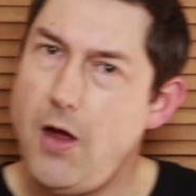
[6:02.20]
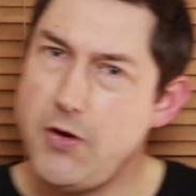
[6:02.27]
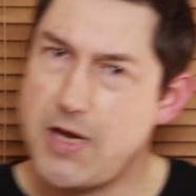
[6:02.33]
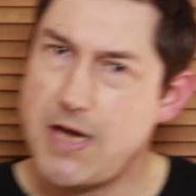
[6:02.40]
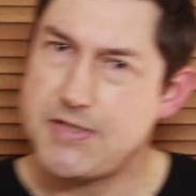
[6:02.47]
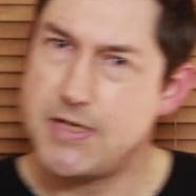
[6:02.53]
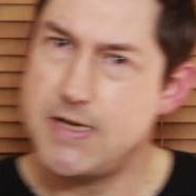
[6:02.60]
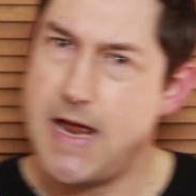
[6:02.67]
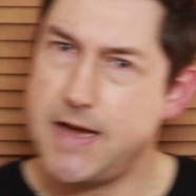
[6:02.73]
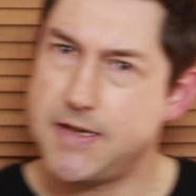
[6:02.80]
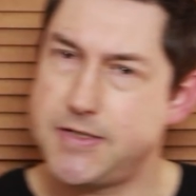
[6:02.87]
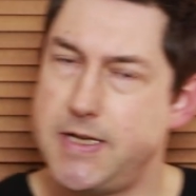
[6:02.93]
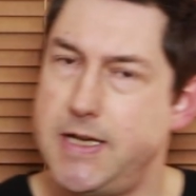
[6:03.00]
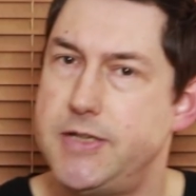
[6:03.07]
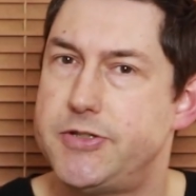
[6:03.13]
Okay, so
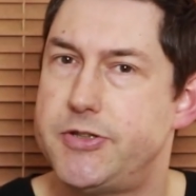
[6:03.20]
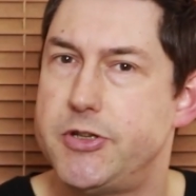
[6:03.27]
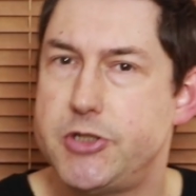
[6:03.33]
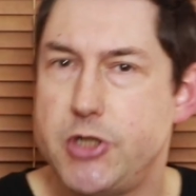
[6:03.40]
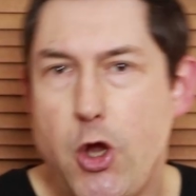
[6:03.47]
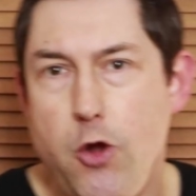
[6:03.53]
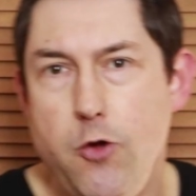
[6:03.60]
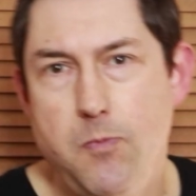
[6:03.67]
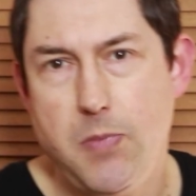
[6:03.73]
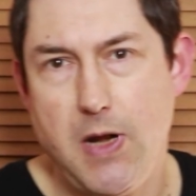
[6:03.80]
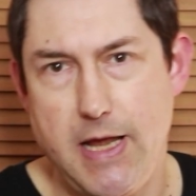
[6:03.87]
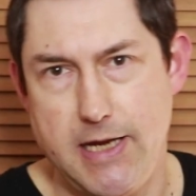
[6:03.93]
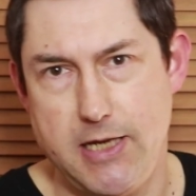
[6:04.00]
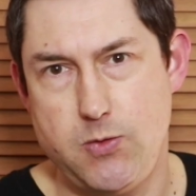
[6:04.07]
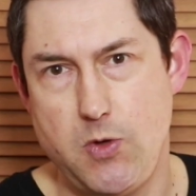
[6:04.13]
next is the Tomb
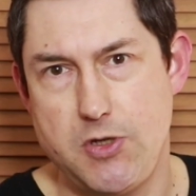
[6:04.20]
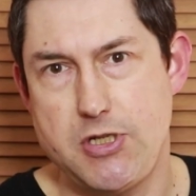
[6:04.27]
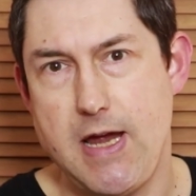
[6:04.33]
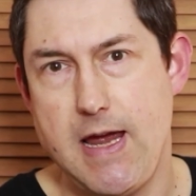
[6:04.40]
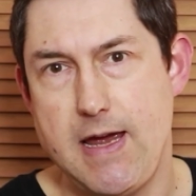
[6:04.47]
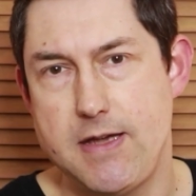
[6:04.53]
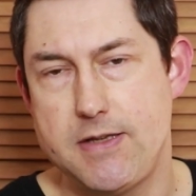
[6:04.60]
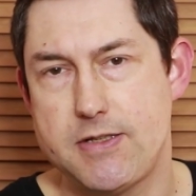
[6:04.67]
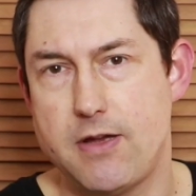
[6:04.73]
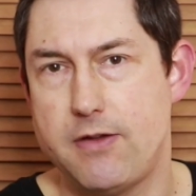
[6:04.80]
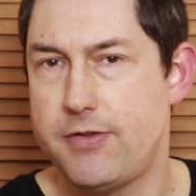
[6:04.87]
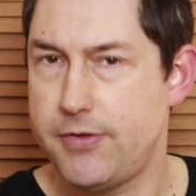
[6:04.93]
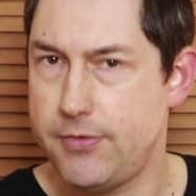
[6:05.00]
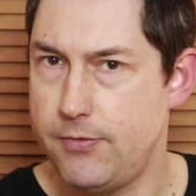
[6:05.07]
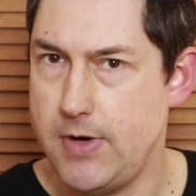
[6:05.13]
Blade, which has
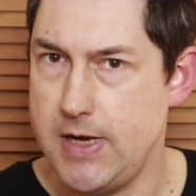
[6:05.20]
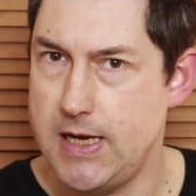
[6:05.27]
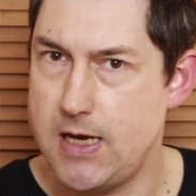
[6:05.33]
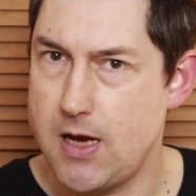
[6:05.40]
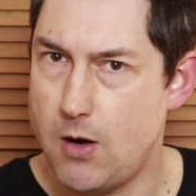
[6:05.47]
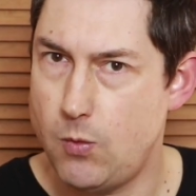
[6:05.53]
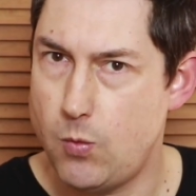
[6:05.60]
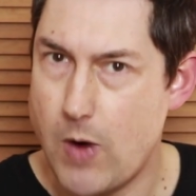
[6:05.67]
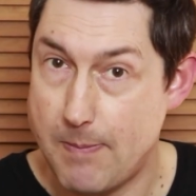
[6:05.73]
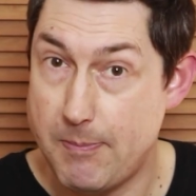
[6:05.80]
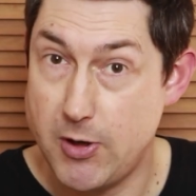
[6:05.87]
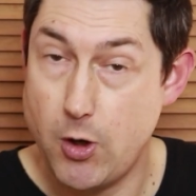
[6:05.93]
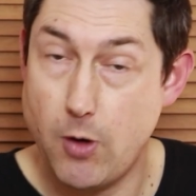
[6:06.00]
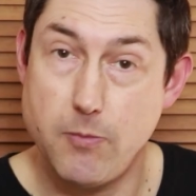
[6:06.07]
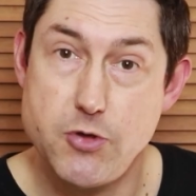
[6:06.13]
3
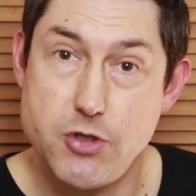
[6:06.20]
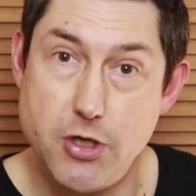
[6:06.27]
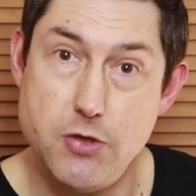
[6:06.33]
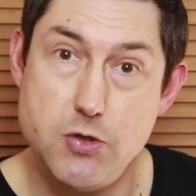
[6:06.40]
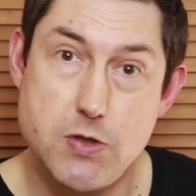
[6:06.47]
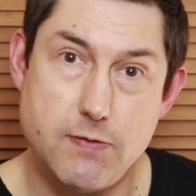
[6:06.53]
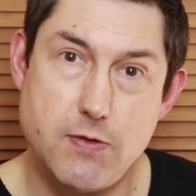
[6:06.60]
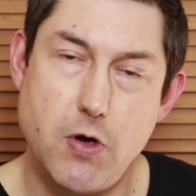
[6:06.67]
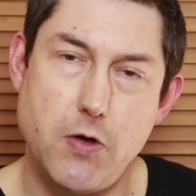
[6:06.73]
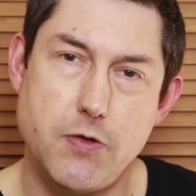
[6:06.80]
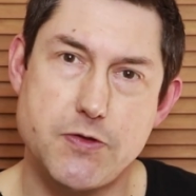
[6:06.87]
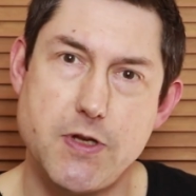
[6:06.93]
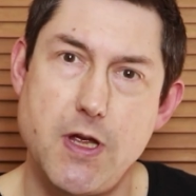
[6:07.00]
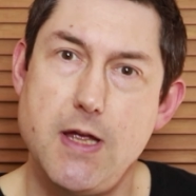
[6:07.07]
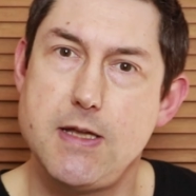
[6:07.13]
weapon options. You've
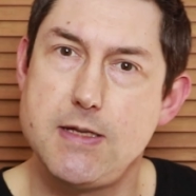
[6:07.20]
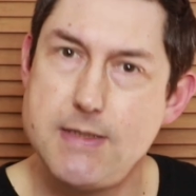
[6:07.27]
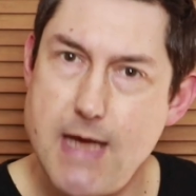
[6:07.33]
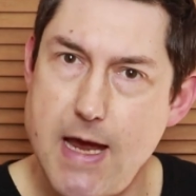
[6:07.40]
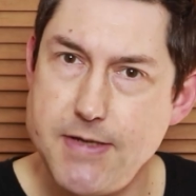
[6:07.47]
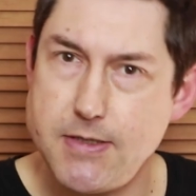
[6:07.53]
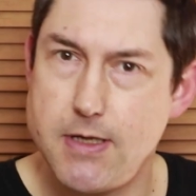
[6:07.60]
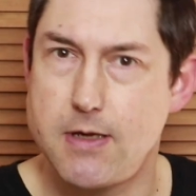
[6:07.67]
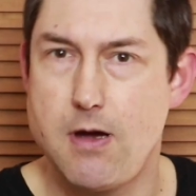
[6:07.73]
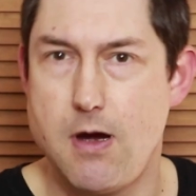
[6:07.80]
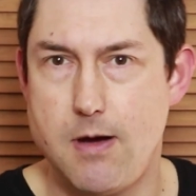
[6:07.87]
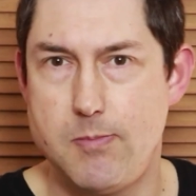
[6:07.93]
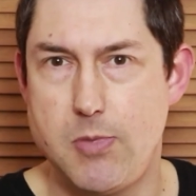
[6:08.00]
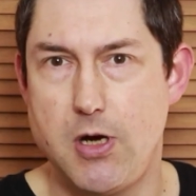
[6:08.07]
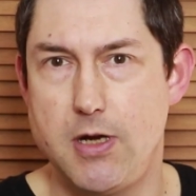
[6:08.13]
got Tesla
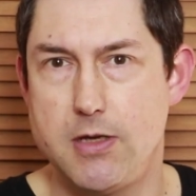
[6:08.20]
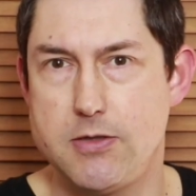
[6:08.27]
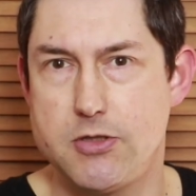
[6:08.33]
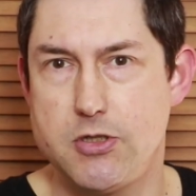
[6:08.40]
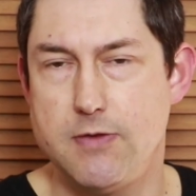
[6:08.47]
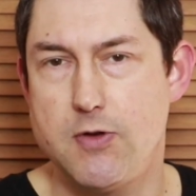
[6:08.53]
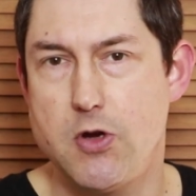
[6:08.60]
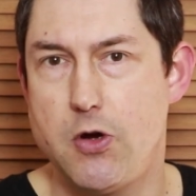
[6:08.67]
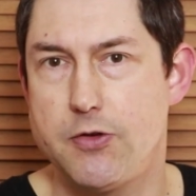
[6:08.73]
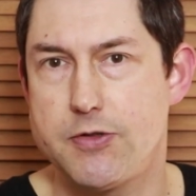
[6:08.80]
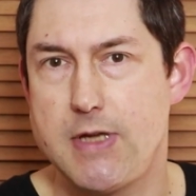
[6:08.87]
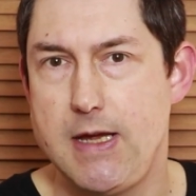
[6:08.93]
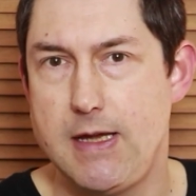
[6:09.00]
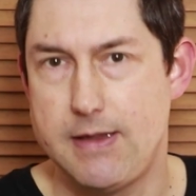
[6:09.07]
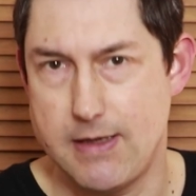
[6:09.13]
carbines, you've
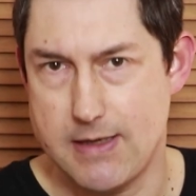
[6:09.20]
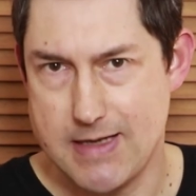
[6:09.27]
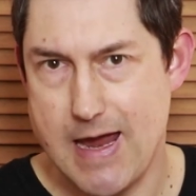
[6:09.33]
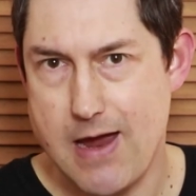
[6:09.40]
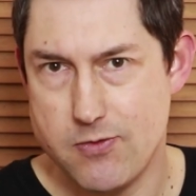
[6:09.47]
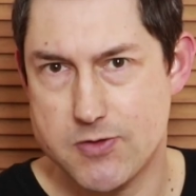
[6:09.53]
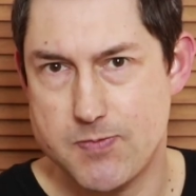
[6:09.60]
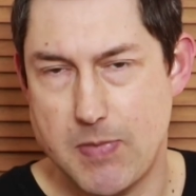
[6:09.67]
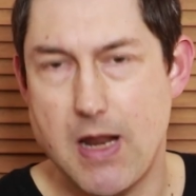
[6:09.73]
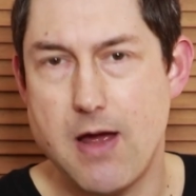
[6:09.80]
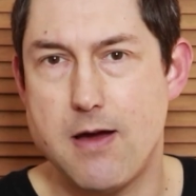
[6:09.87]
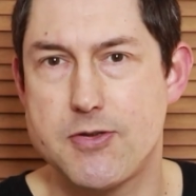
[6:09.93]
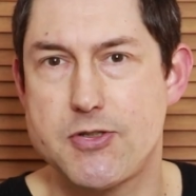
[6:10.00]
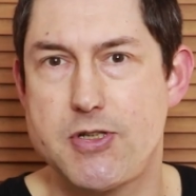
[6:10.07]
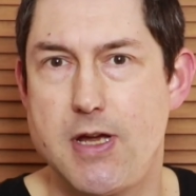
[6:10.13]
got the Gauss
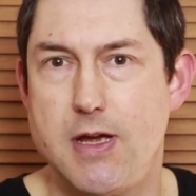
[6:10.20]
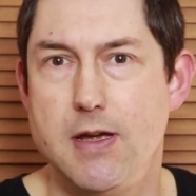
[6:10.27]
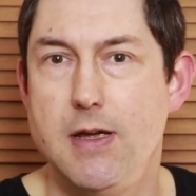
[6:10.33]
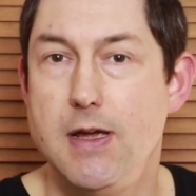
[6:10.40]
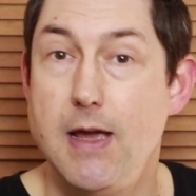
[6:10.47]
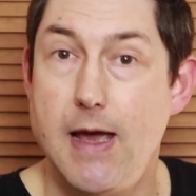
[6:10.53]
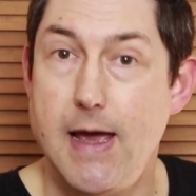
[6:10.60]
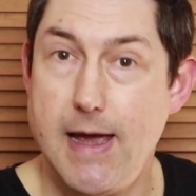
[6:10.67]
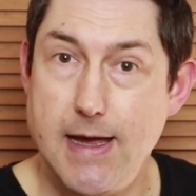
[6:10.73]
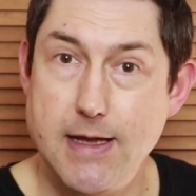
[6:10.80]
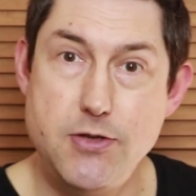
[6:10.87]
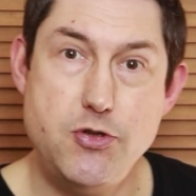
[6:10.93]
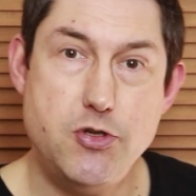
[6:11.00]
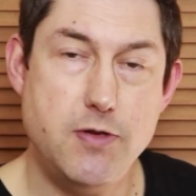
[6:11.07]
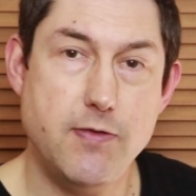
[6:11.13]
blaster,
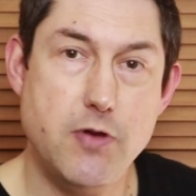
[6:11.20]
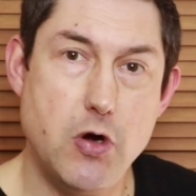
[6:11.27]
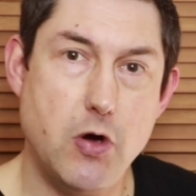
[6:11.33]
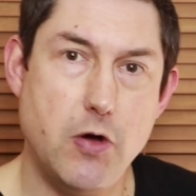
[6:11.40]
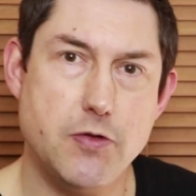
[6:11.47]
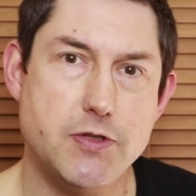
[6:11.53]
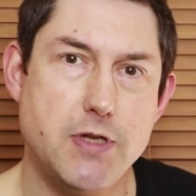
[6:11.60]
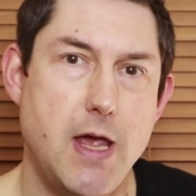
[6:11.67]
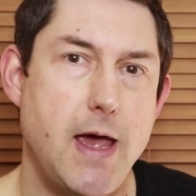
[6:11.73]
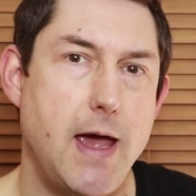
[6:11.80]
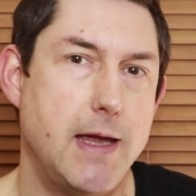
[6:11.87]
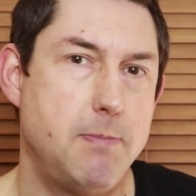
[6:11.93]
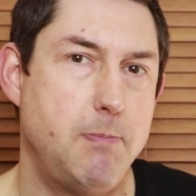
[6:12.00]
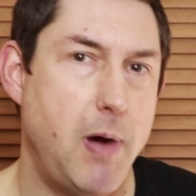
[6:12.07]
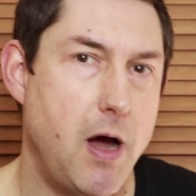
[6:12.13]
and you've got
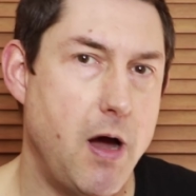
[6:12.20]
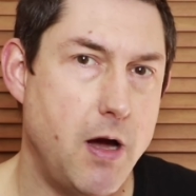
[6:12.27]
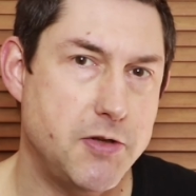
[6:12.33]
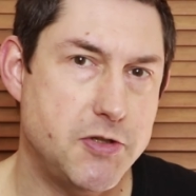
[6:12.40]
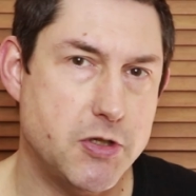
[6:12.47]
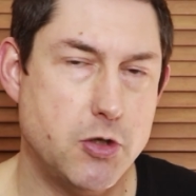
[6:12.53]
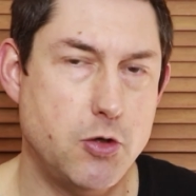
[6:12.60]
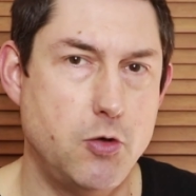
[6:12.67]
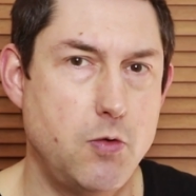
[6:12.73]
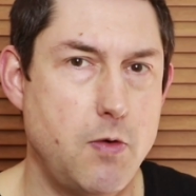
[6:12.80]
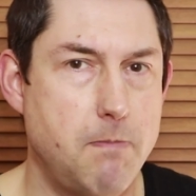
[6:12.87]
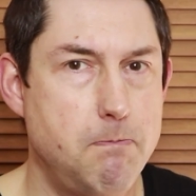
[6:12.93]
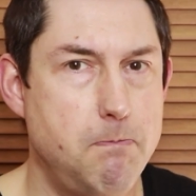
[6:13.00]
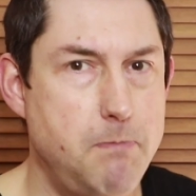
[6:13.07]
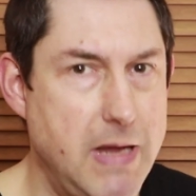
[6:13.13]
a
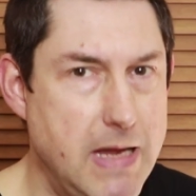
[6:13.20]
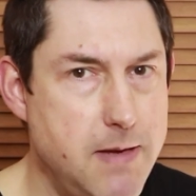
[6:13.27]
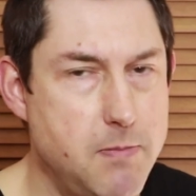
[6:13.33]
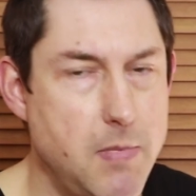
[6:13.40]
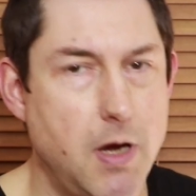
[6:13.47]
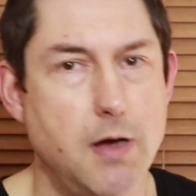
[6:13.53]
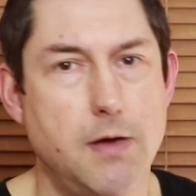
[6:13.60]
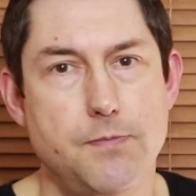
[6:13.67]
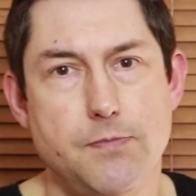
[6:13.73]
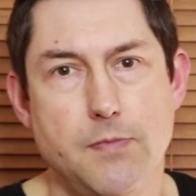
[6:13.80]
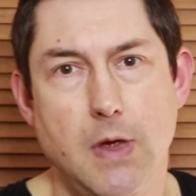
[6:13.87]
particle beamer.